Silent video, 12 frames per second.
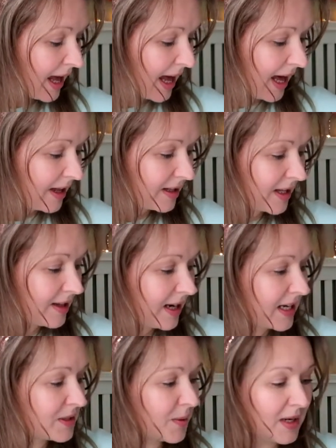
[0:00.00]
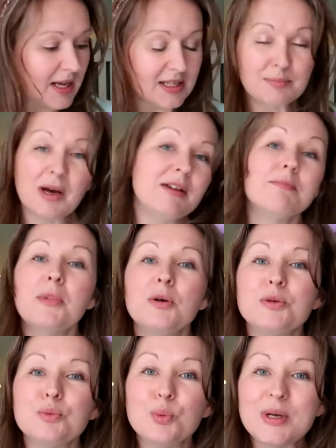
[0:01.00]
And then the next one is my
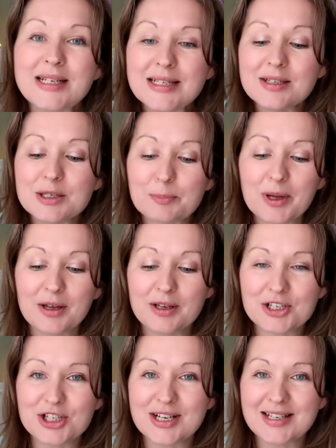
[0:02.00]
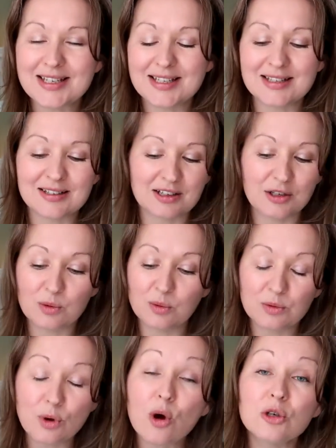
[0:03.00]
most recent purchase. You
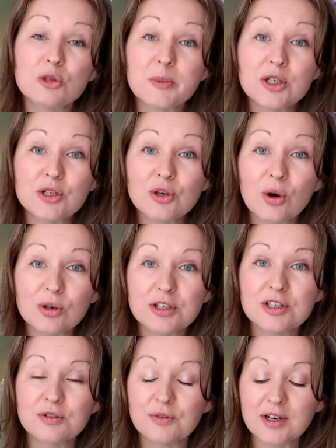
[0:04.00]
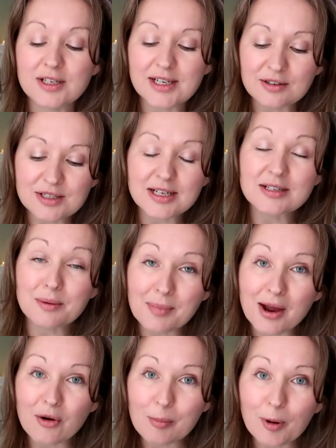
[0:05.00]
will not be shocked to find out it is a
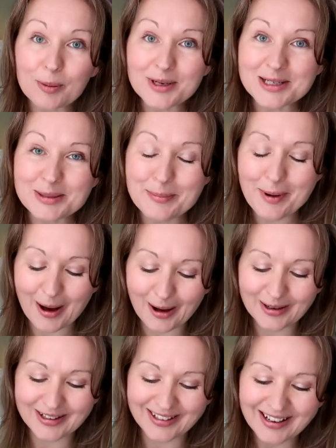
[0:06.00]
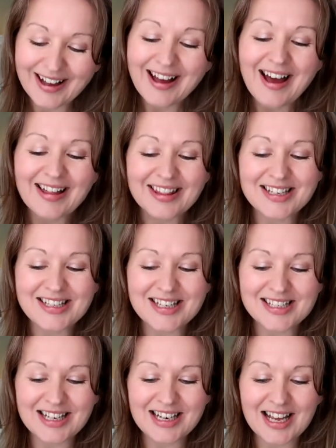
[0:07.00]
Mary Poppins mug. This
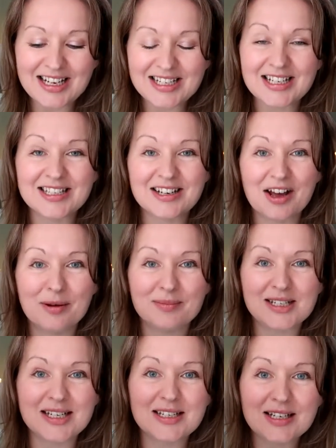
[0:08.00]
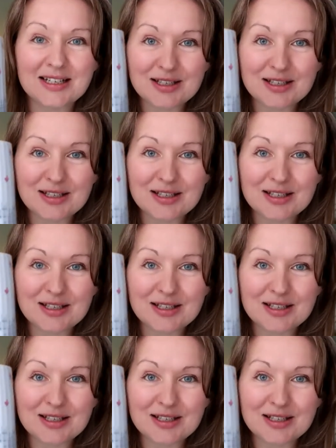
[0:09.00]
is the latest Disney